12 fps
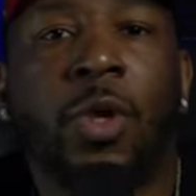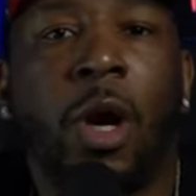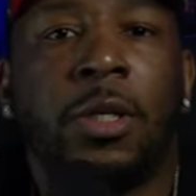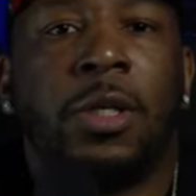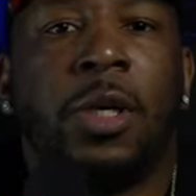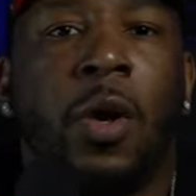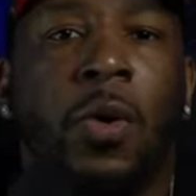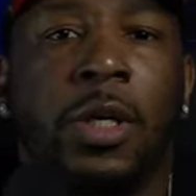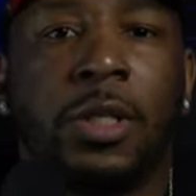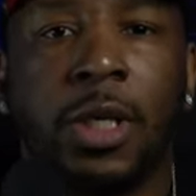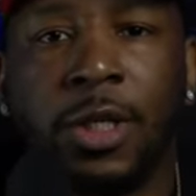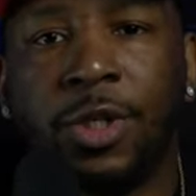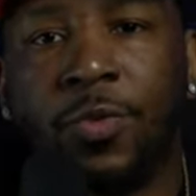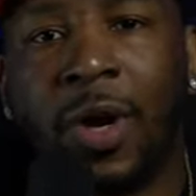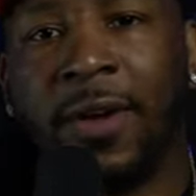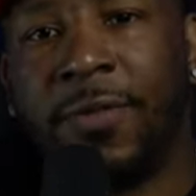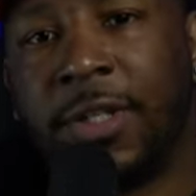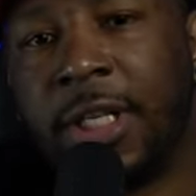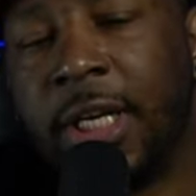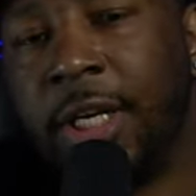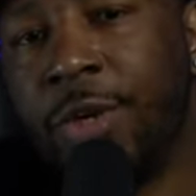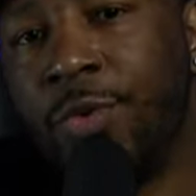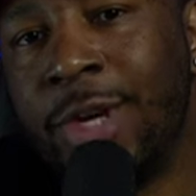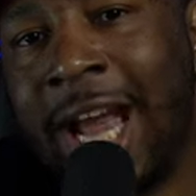you start to notice that your wife is
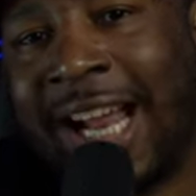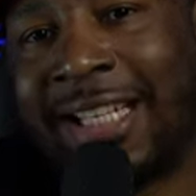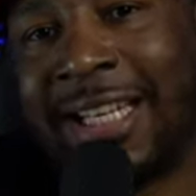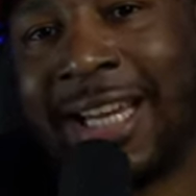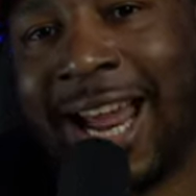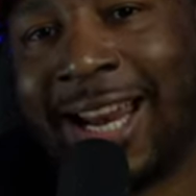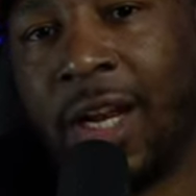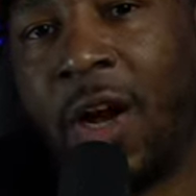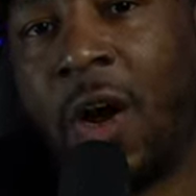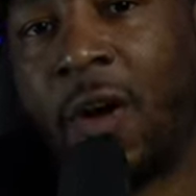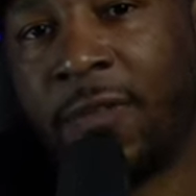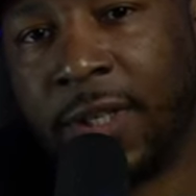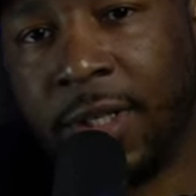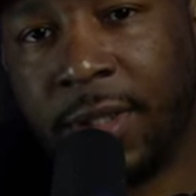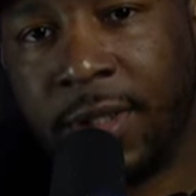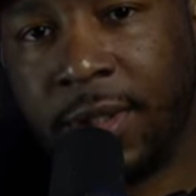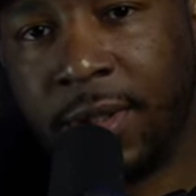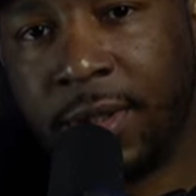telling you not tonight often?